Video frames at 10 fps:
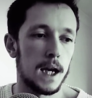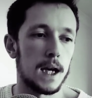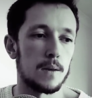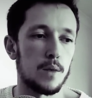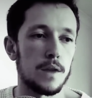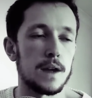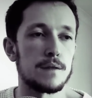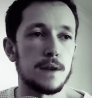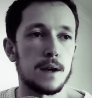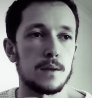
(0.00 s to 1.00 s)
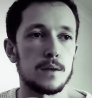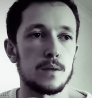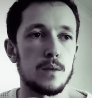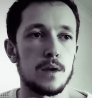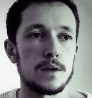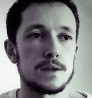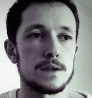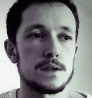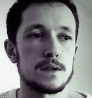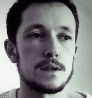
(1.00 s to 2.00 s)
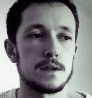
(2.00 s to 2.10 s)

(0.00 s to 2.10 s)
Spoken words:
And what they found was,